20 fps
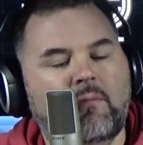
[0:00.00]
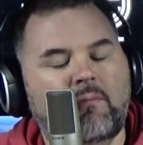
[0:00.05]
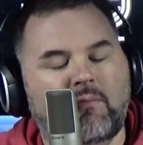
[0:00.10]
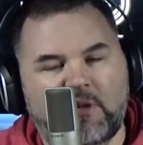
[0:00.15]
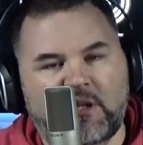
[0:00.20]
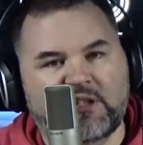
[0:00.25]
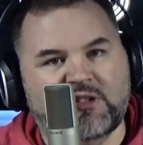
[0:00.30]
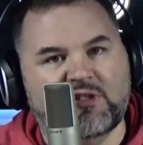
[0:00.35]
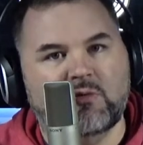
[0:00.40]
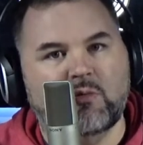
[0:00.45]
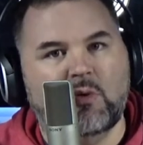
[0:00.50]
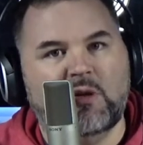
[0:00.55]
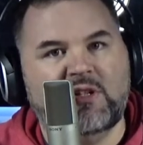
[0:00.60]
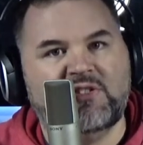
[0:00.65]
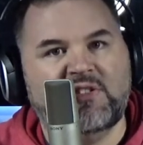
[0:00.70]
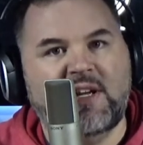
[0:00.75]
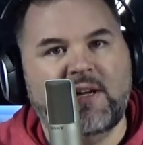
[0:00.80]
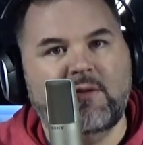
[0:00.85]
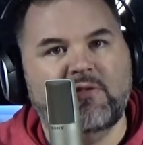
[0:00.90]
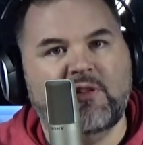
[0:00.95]
this is what it
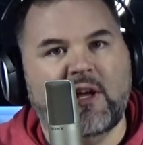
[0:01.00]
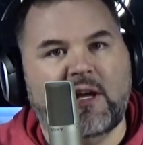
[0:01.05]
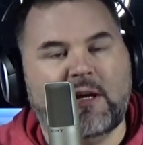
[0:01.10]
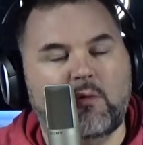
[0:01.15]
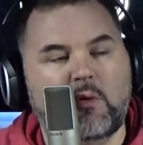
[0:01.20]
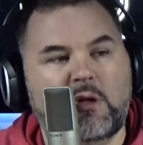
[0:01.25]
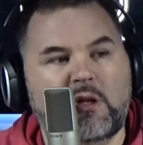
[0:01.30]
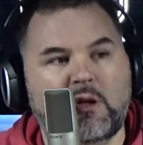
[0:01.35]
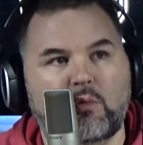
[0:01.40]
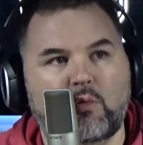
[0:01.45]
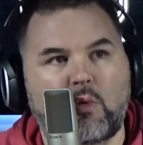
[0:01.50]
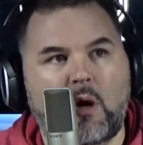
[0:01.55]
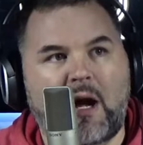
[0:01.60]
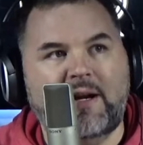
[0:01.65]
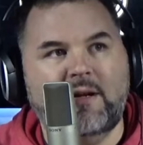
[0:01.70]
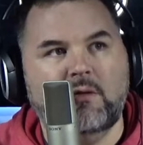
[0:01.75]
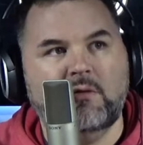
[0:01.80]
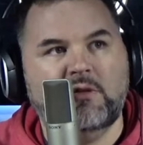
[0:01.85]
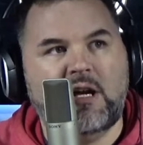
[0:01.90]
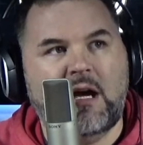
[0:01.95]
sounds like when you're
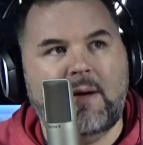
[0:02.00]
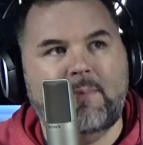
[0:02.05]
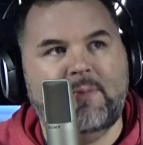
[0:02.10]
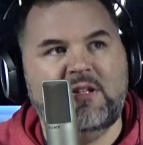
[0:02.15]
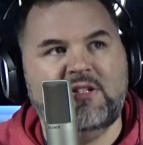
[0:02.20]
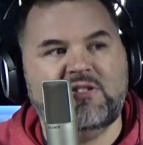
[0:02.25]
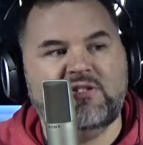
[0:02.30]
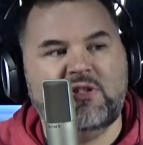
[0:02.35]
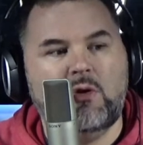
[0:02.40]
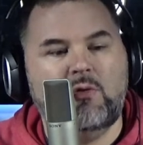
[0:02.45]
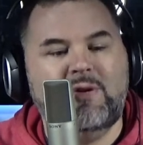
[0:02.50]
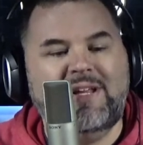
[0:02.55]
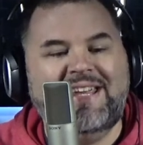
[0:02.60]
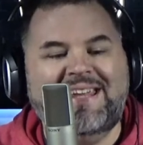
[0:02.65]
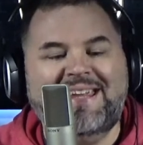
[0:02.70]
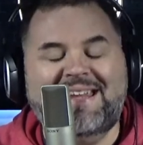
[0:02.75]
right on top of the Sony